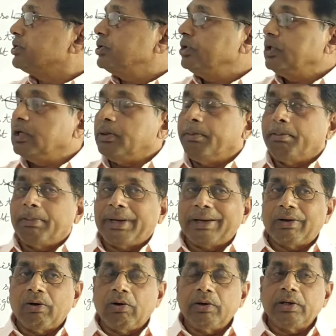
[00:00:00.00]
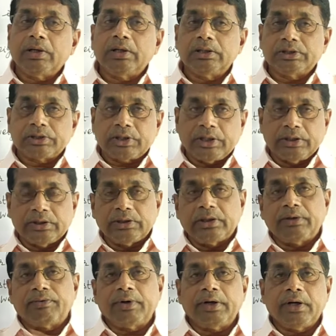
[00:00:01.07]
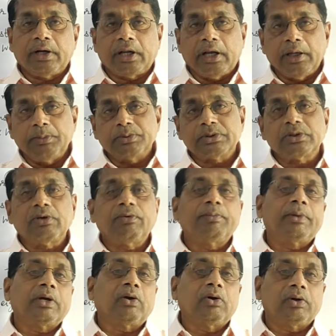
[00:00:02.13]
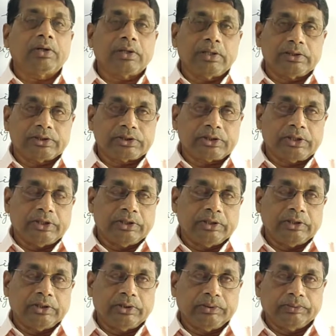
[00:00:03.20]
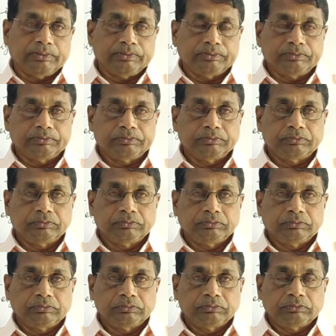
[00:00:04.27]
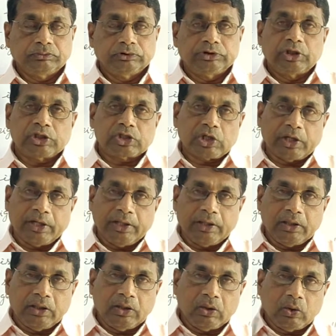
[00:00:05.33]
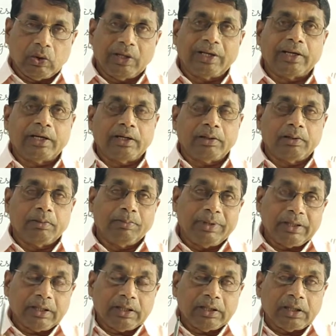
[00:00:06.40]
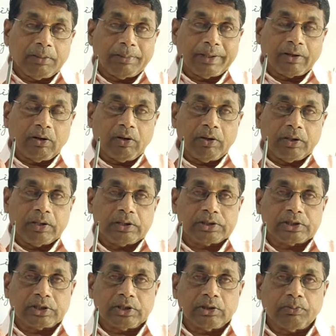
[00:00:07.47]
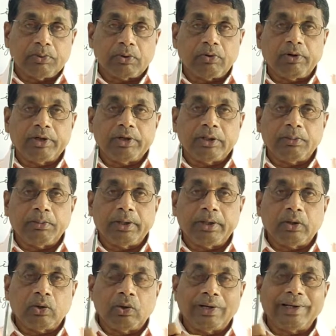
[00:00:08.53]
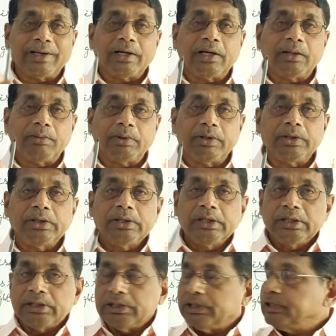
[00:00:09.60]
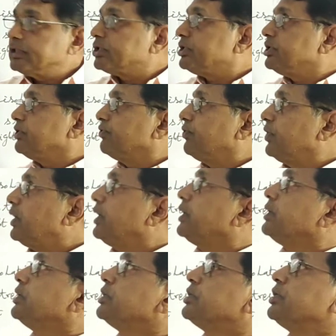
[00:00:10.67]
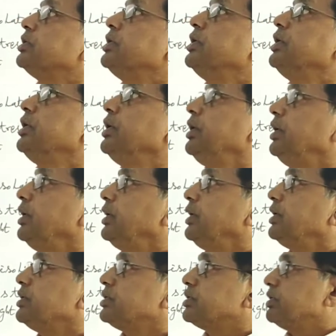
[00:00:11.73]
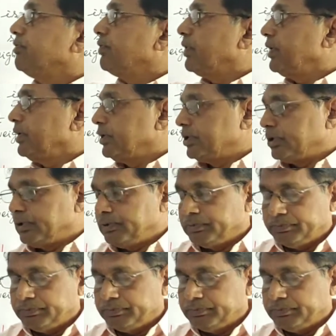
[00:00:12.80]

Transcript: the mechanical strength, different types of mechanical strength, just like collenchyma. But the mechanical strength provided by collenchyma is different. Here it is different.